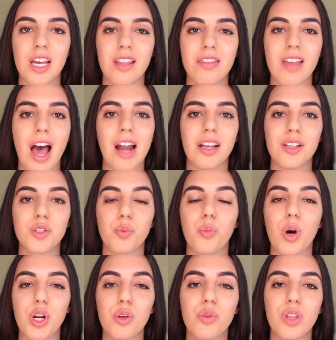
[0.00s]
and that is,
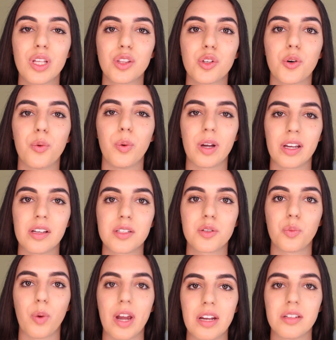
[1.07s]
what do you think the
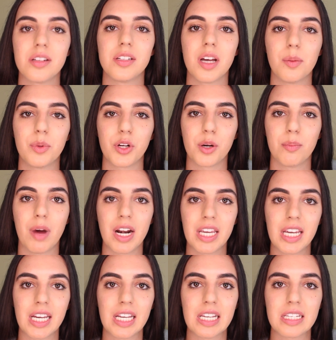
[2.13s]
quickest way to double your
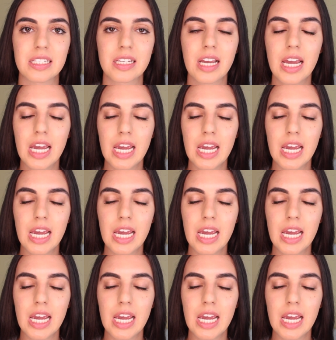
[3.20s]
money is?